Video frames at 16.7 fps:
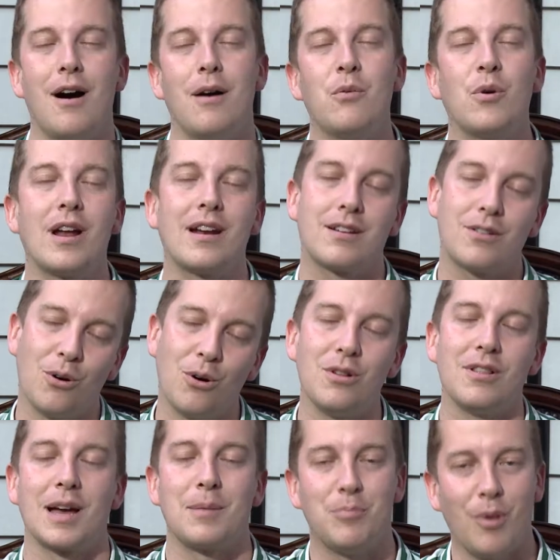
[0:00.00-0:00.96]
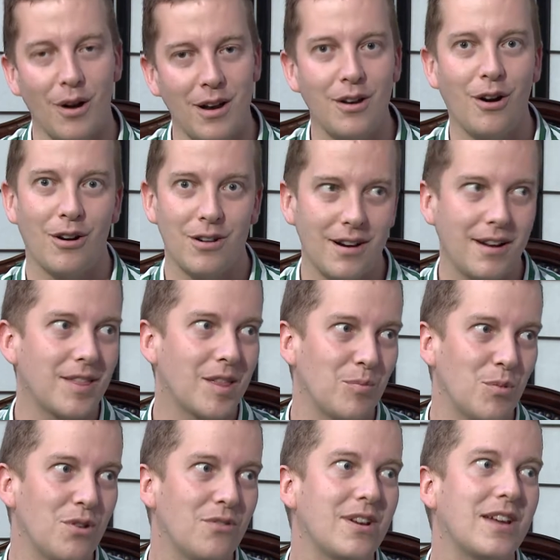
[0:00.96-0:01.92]
what I'd call like body horror in the
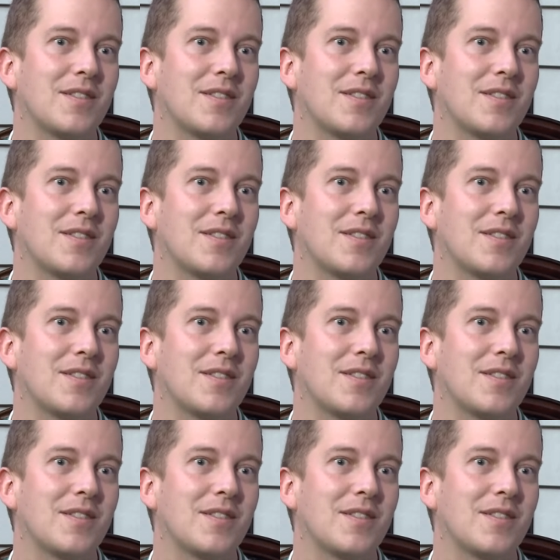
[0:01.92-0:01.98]
movie,